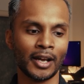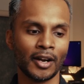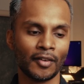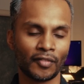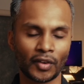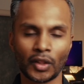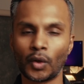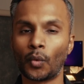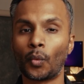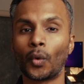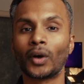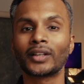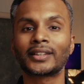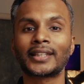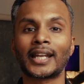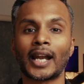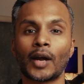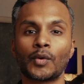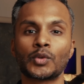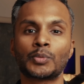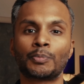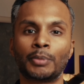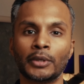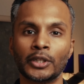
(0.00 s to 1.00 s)
For the work that
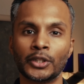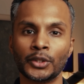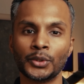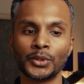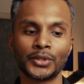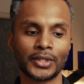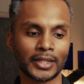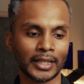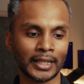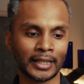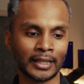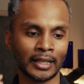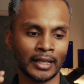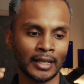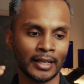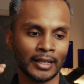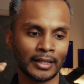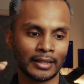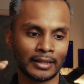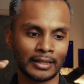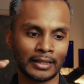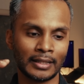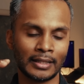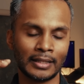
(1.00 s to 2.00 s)
I was producing,
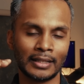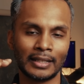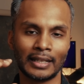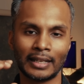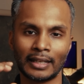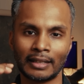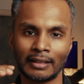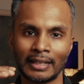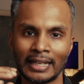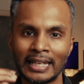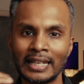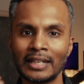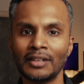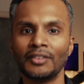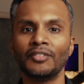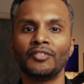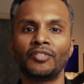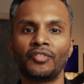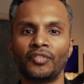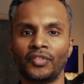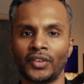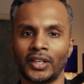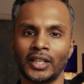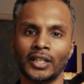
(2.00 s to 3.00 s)
the
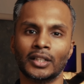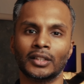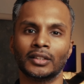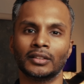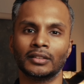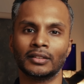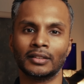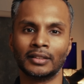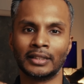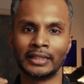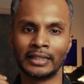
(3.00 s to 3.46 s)
in-field,